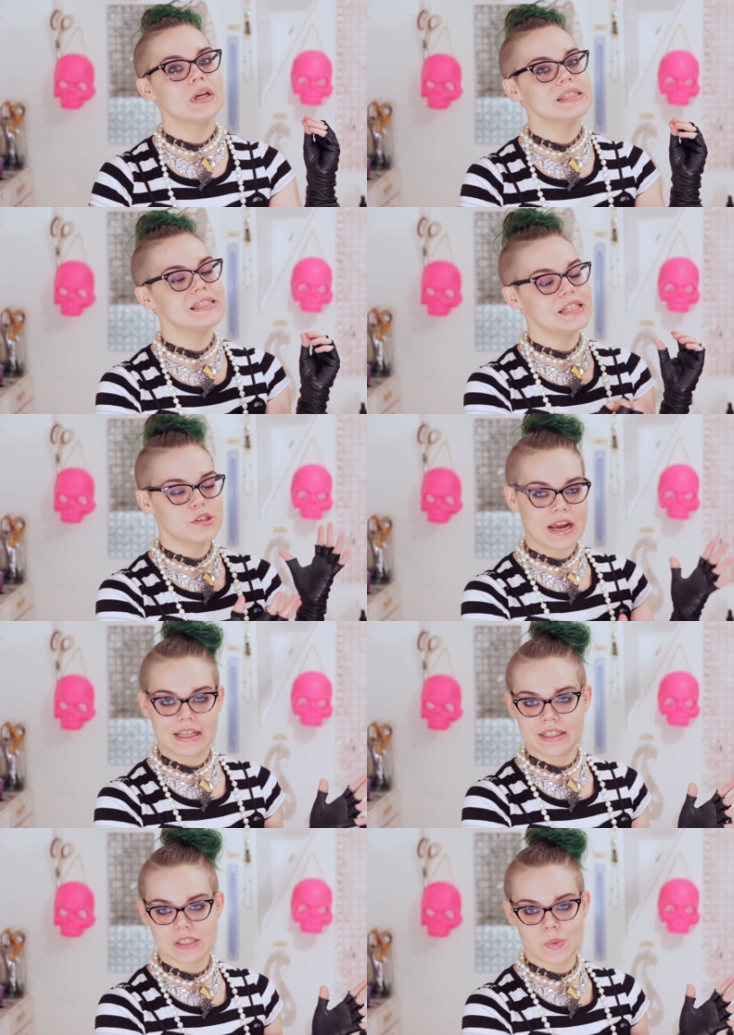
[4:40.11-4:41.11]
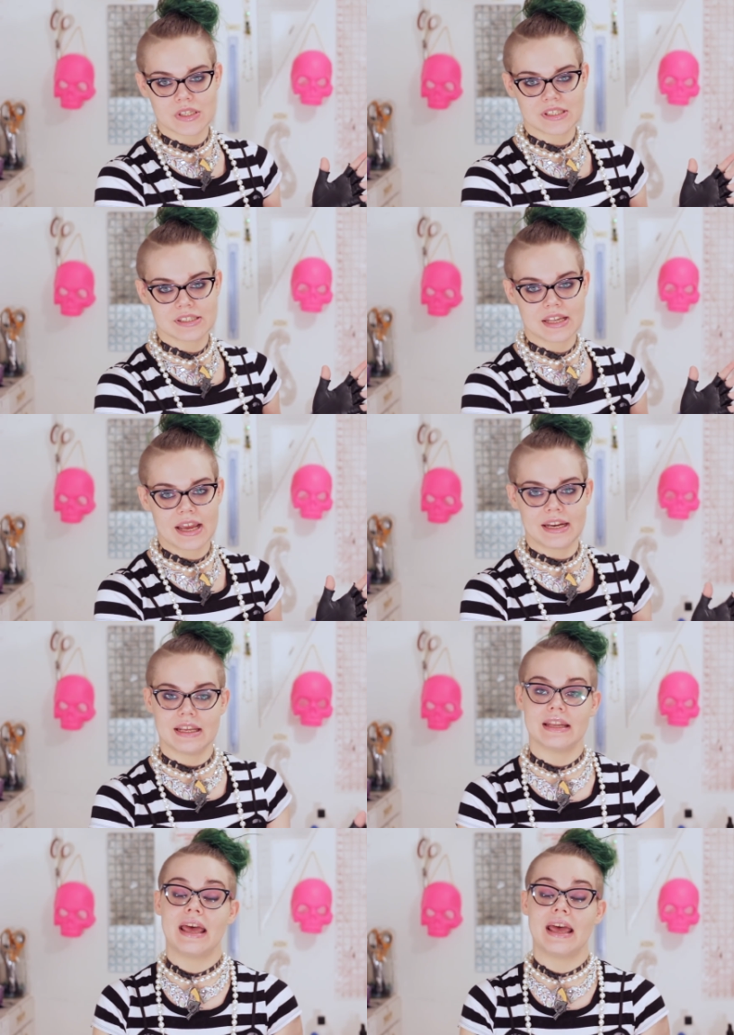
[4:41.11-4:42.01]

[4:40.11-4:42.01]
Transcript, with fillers: Once the track list was decided